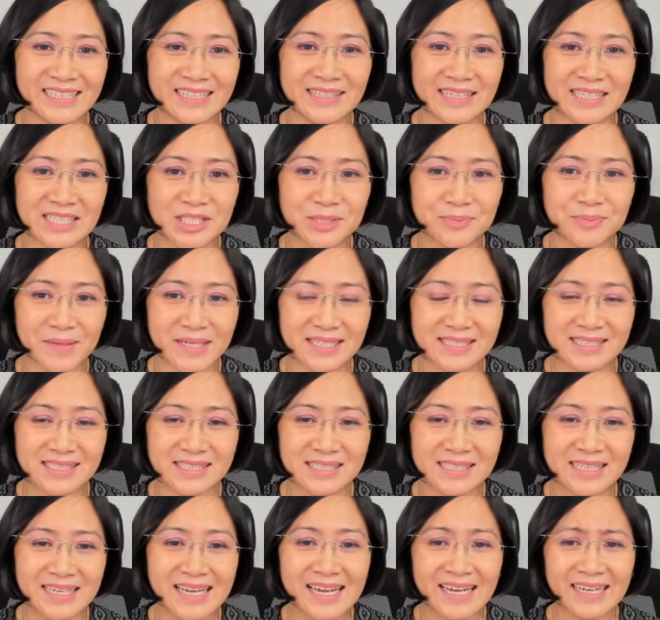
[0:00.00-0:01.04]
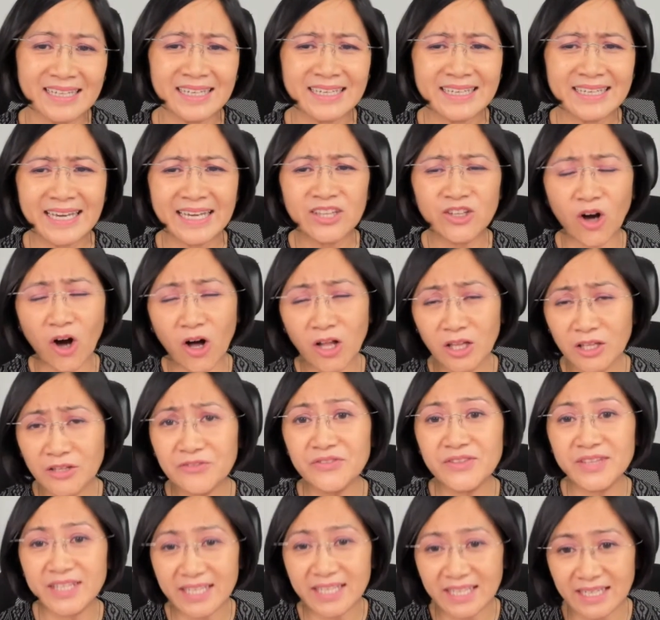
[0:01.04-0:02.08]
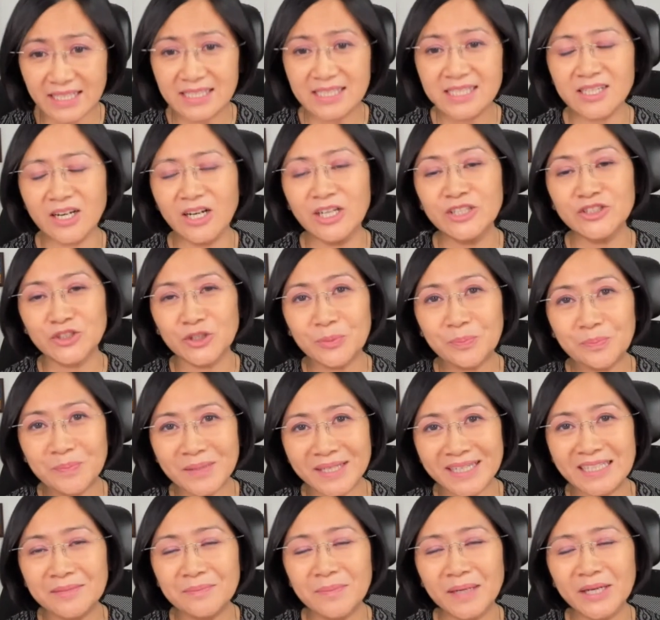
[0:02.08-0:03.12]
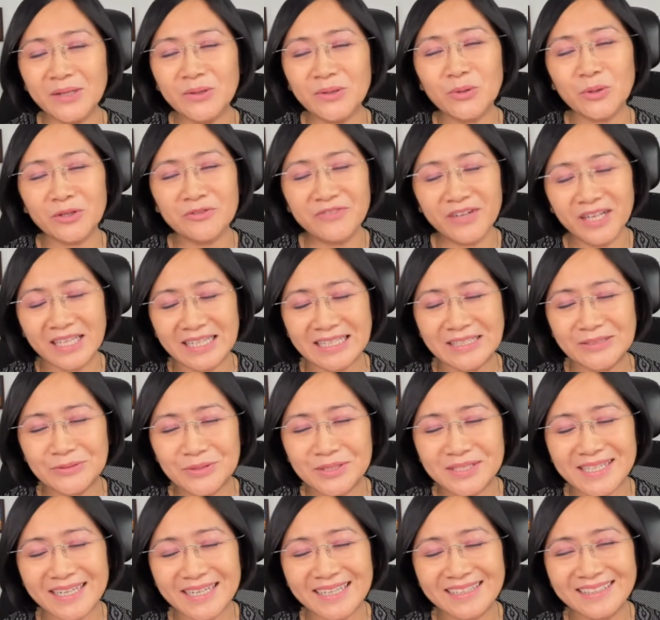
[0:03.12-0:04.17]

in that space and again all of this underpinned by core values